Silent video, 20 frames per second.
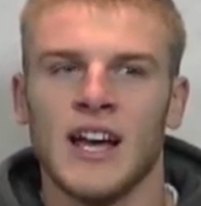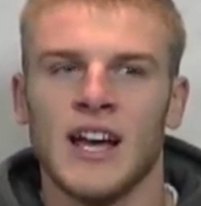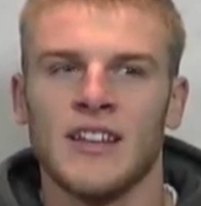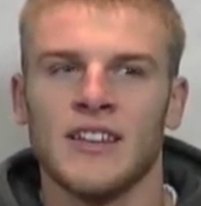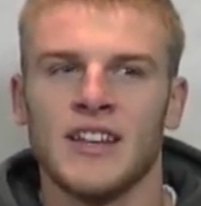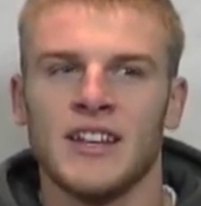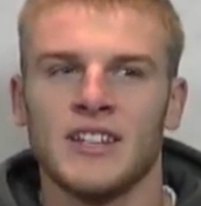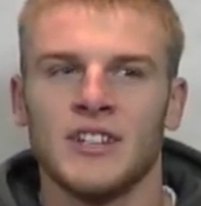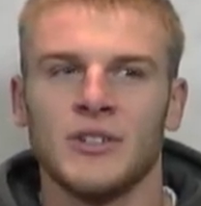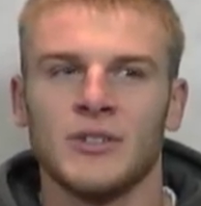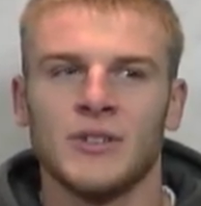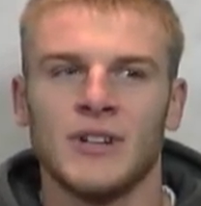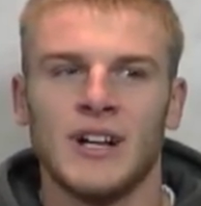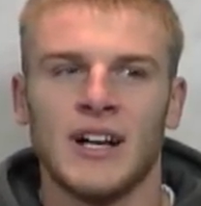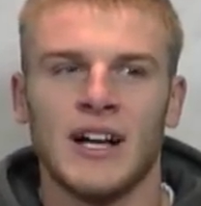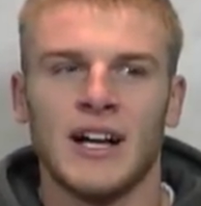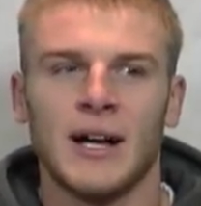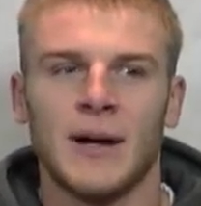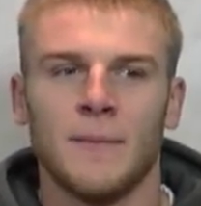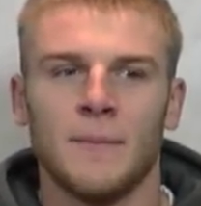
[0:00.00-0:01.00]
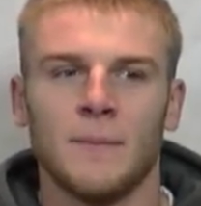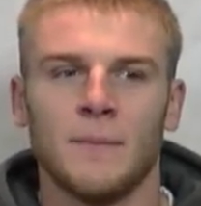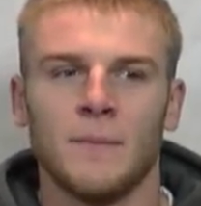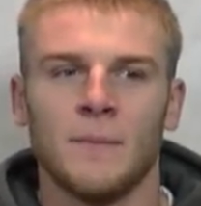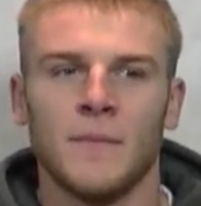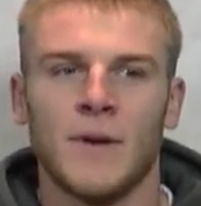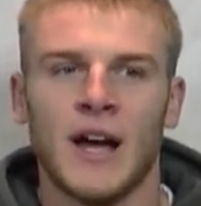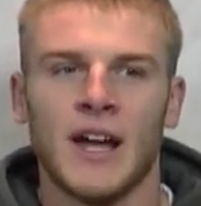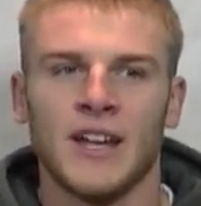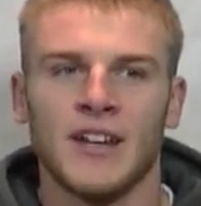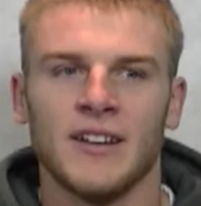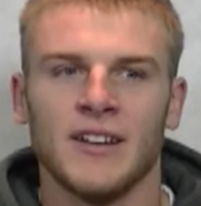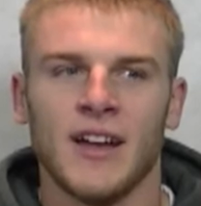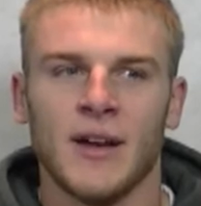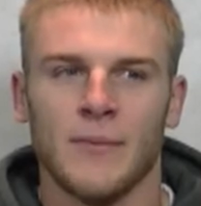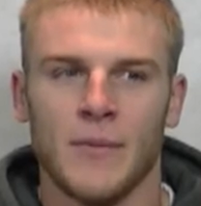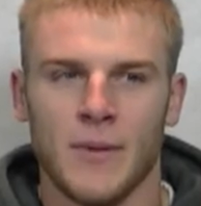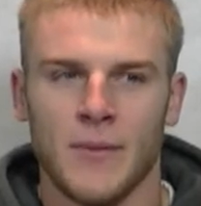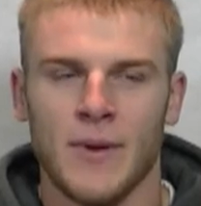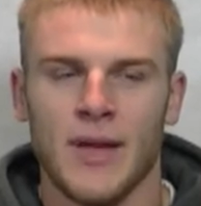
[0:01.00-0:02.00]
Yeah, they do.
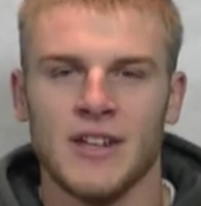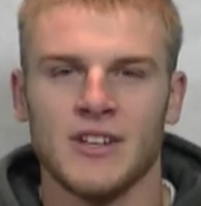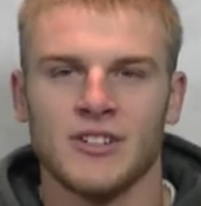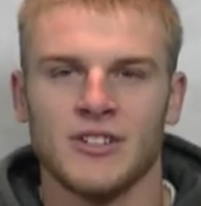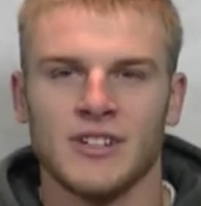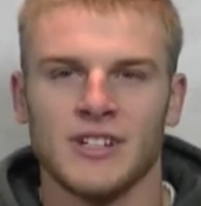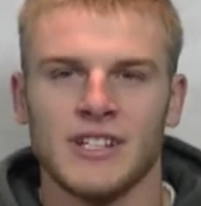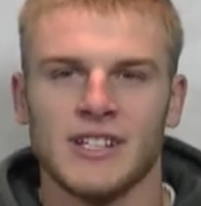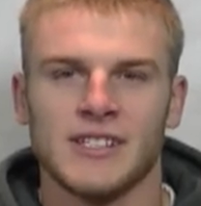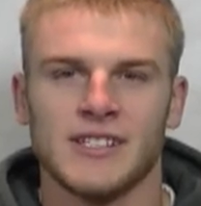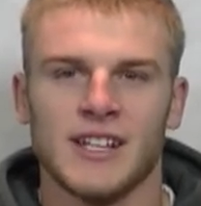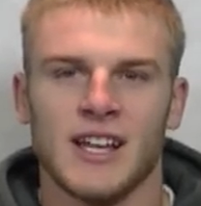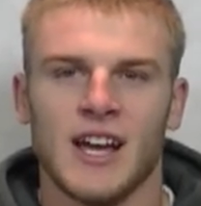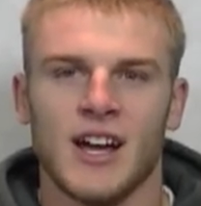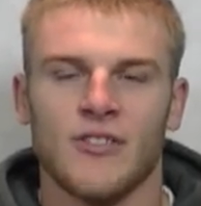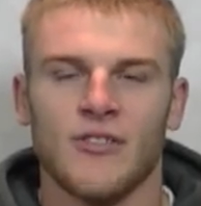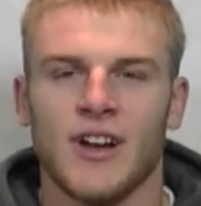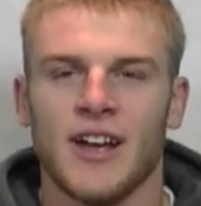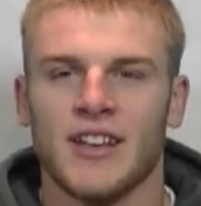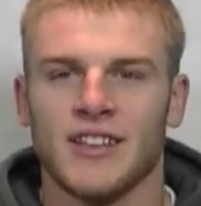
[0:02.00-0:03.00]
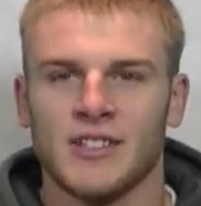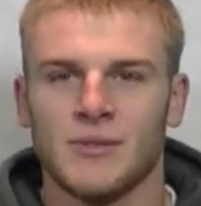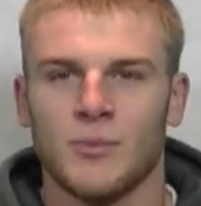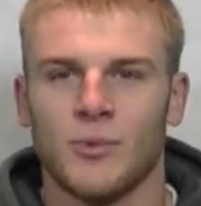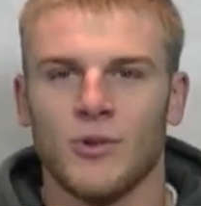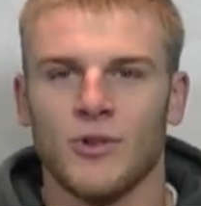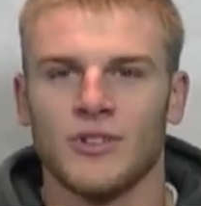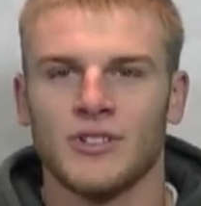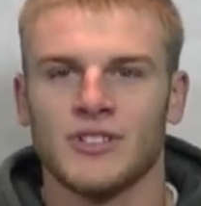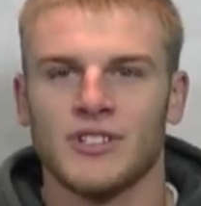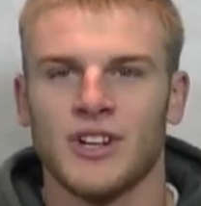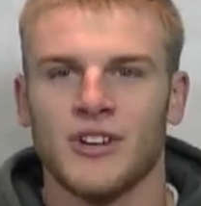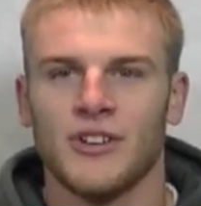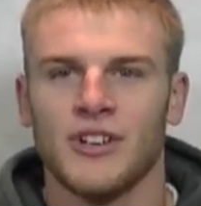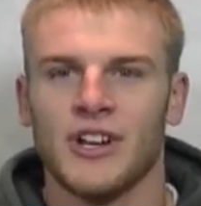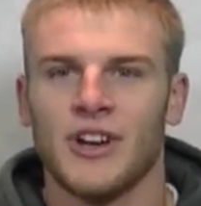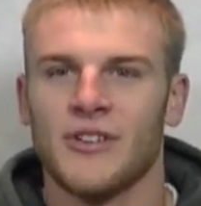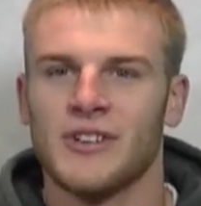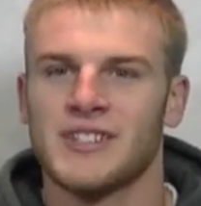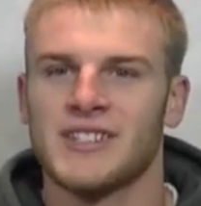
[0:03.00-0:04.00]
My major is rec and sports, so
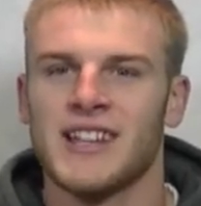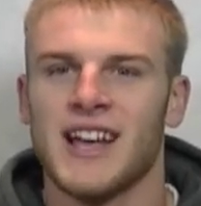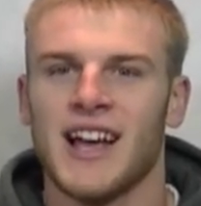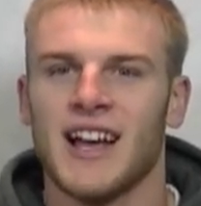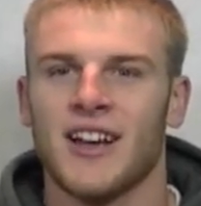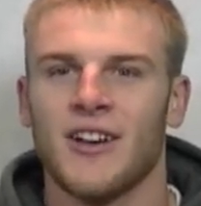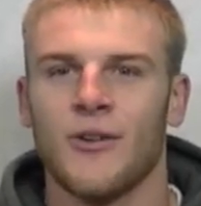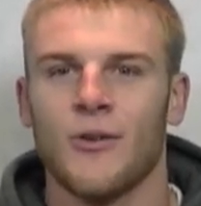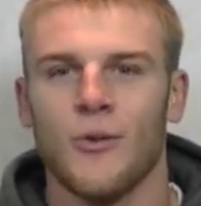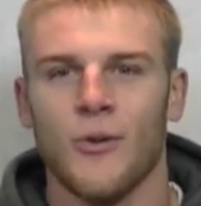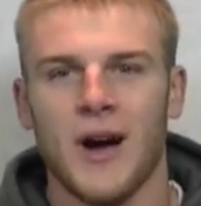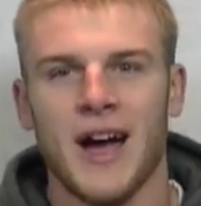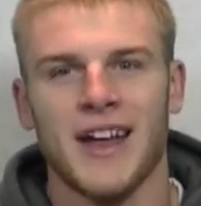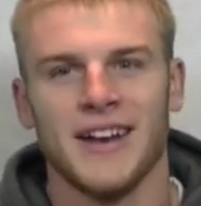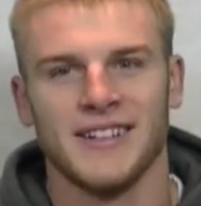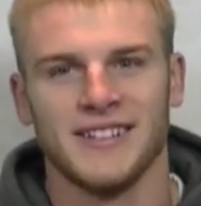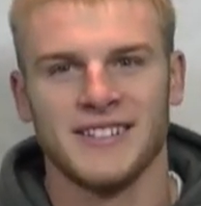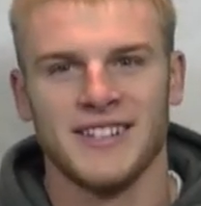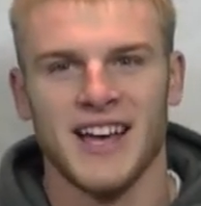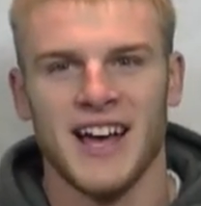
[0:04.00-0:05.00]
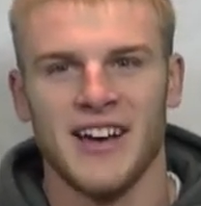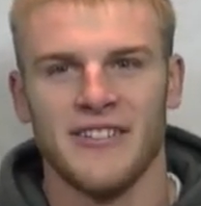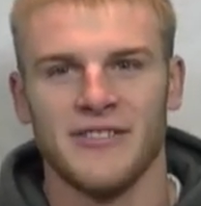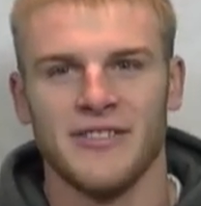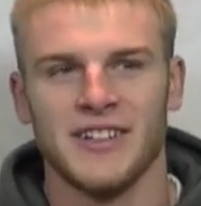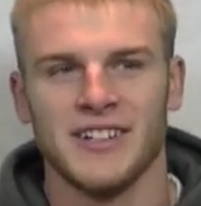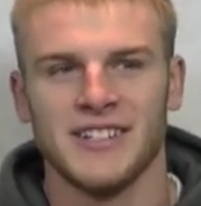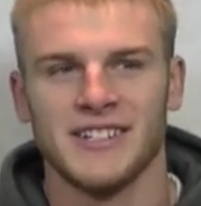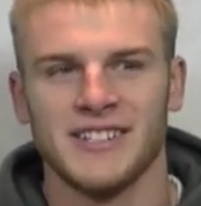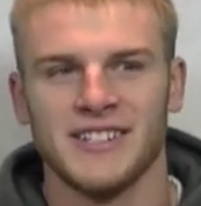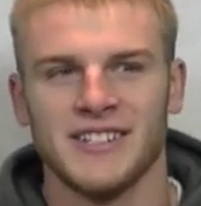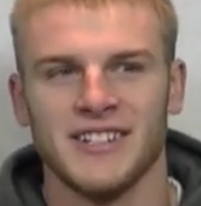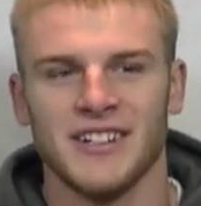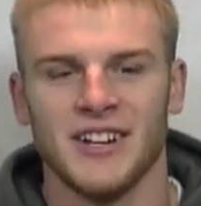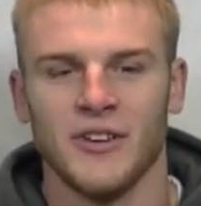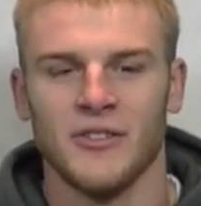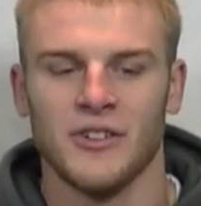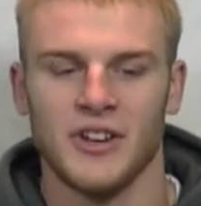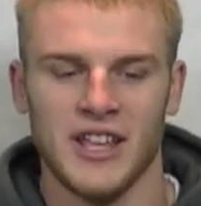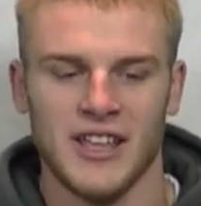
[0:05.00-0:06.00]
it's not quite as tough as
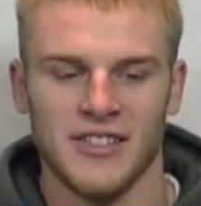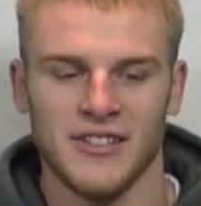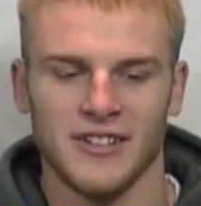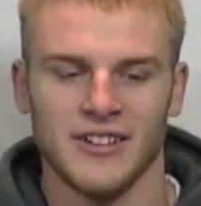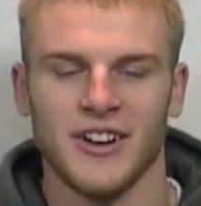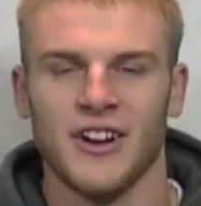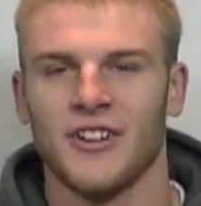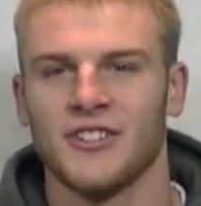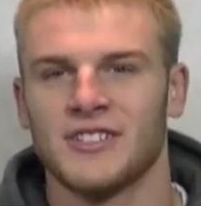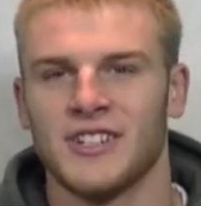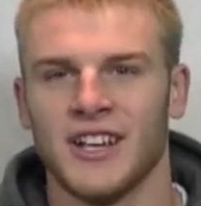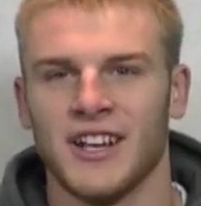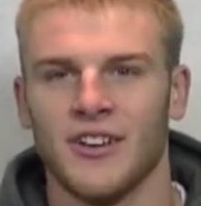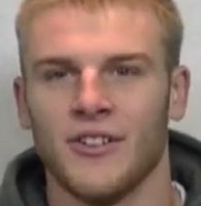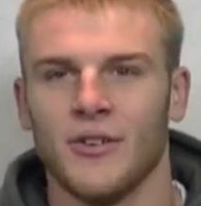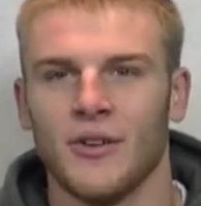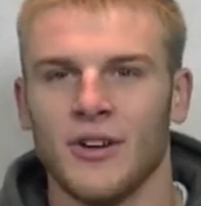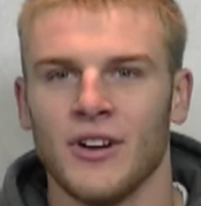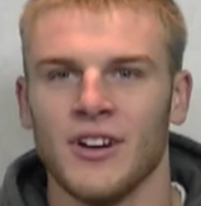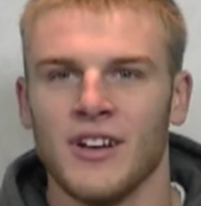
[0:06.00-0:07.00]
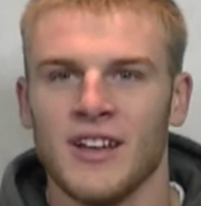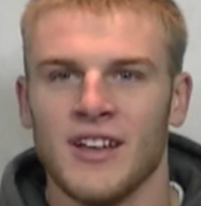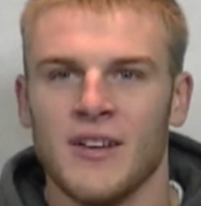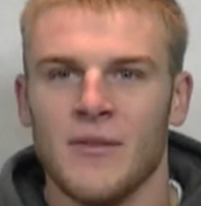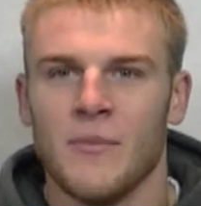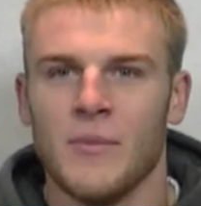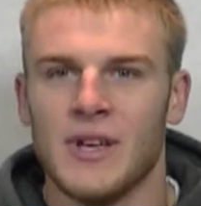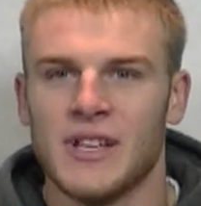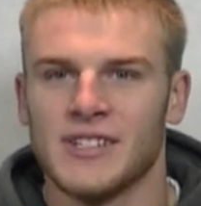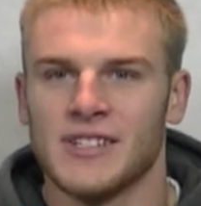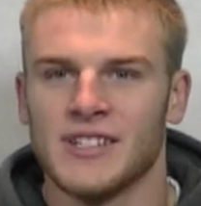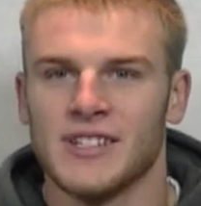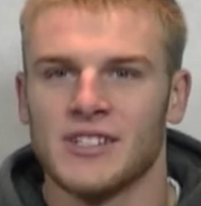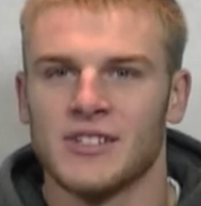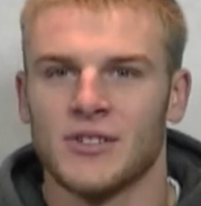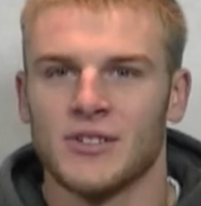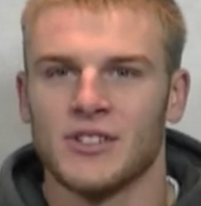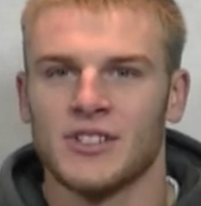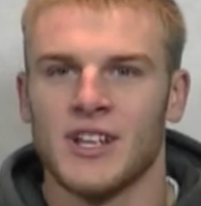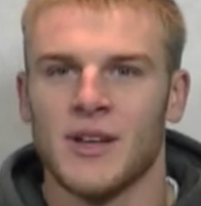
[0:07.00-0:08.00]
either nursing or
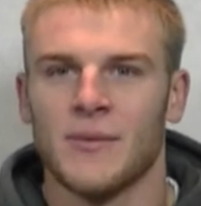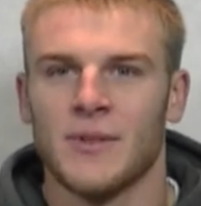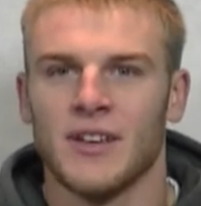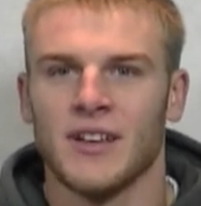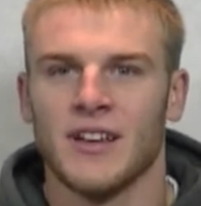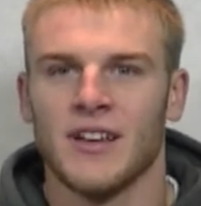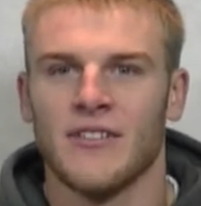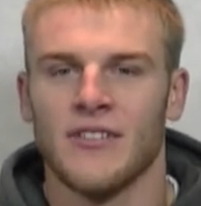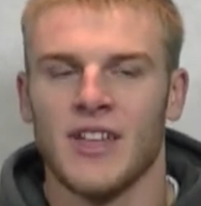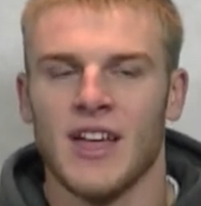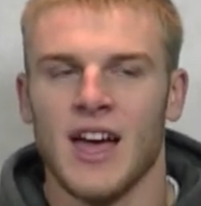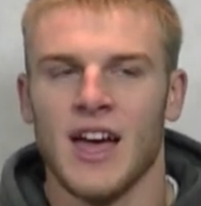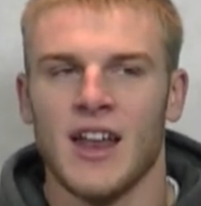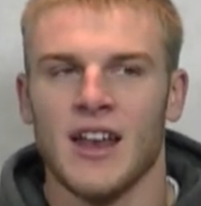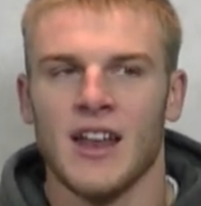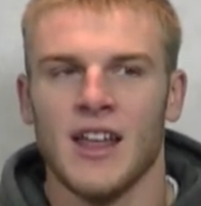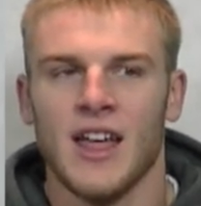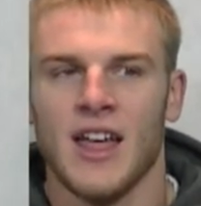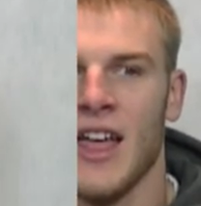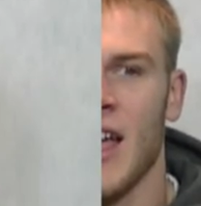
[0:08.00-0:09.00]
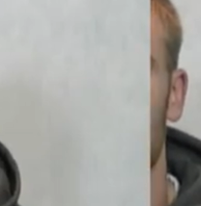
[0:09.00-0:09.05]
business or something of that.